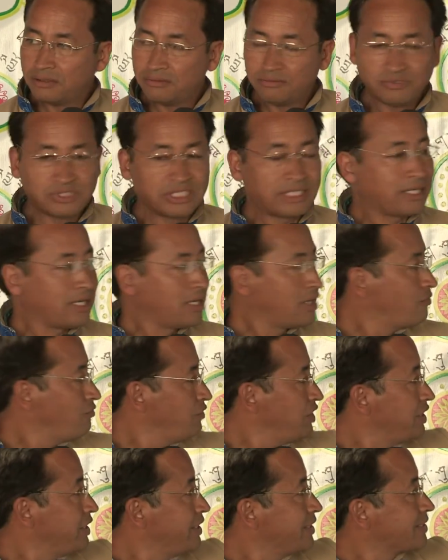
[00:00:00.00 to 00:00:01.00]
there are
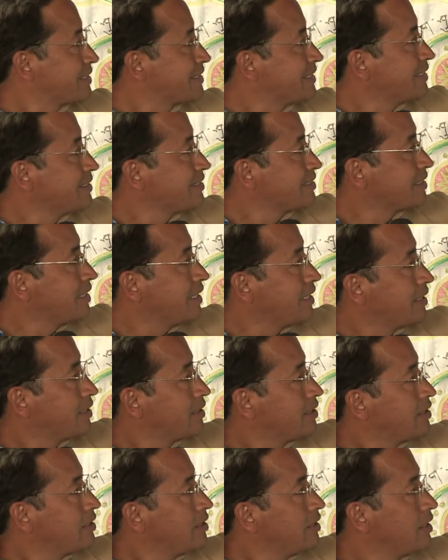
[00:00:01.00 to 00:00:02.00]
various things like
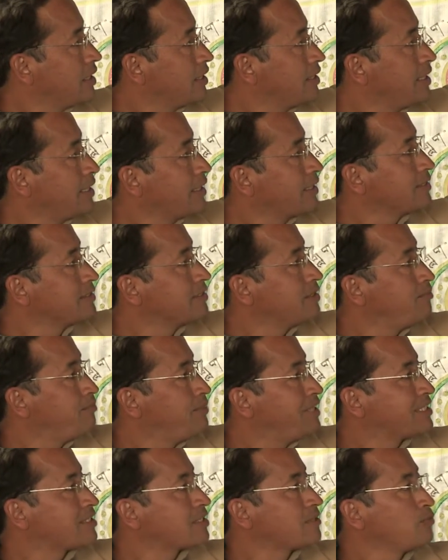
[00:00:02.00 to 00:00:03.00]
Ladakh is the
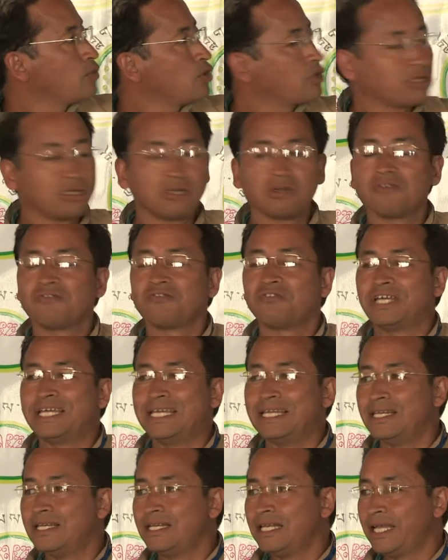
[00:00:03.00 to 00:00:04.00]
best model of
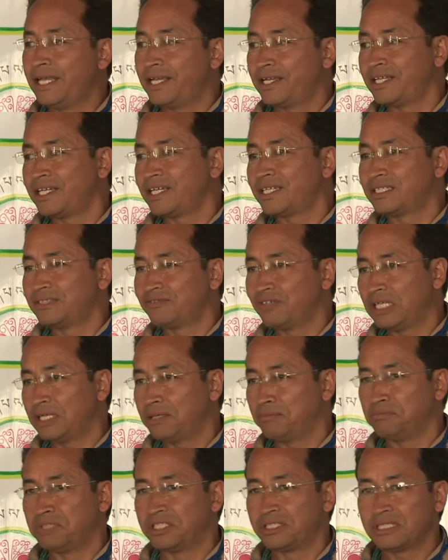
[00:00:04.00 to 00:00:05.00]
hill area
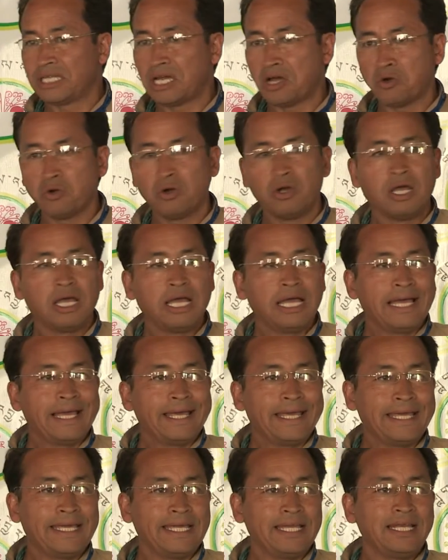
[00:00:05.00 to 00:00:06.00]
development. Now,
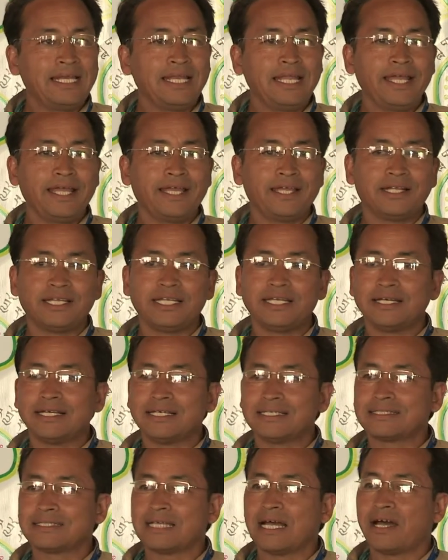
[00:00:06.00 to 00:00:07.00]
hill
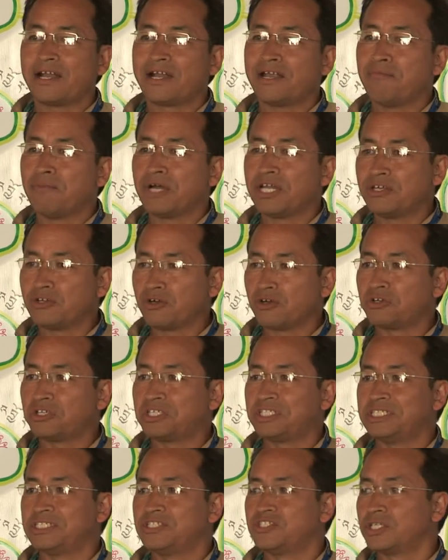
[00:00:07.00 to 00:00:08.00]
areas are a
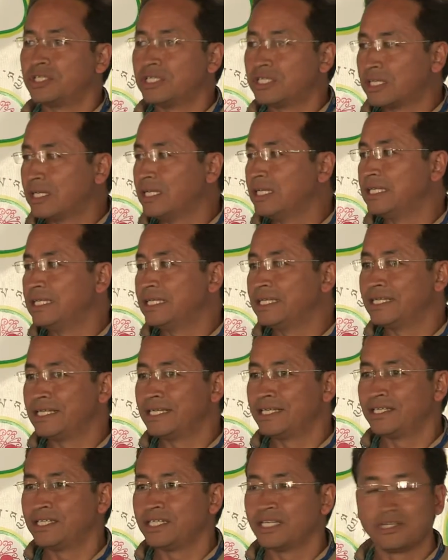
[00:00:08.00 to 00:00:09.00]
minority generally in
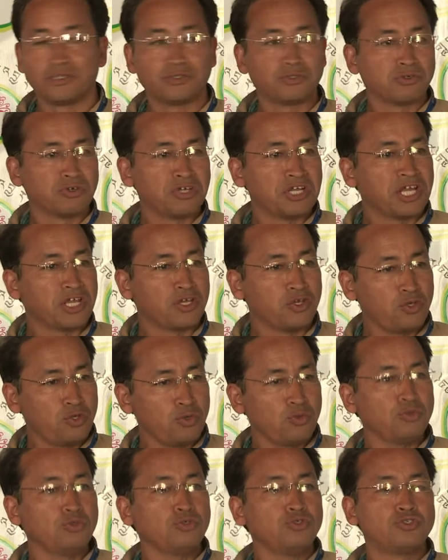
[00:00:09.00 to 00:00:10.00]
India. In a
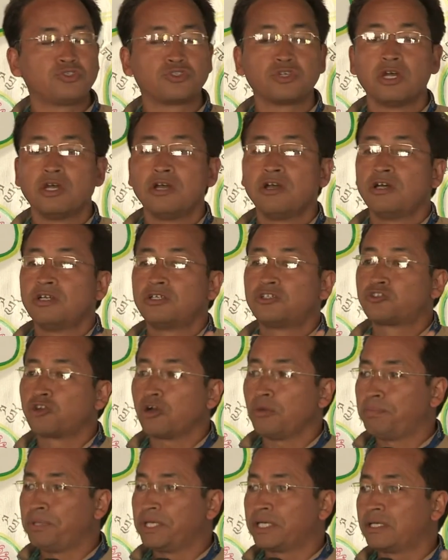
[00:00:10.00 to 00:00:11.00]
huge
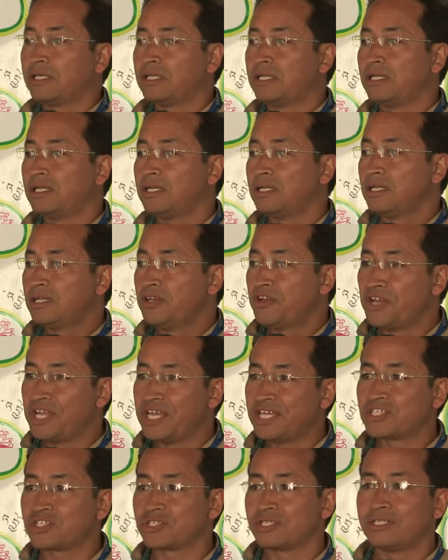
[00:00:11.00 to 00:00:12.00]
tropical
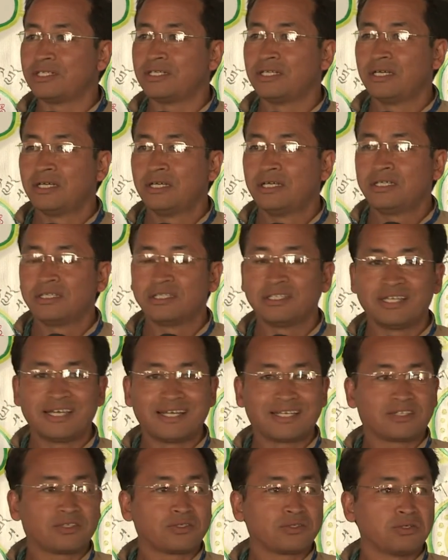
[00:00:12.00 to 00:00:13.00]
nation
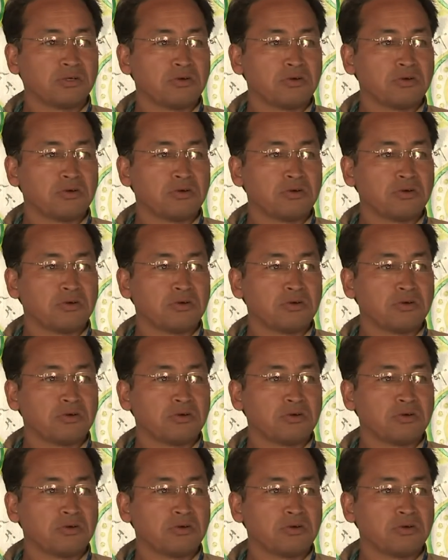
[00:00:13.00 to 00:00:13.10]
that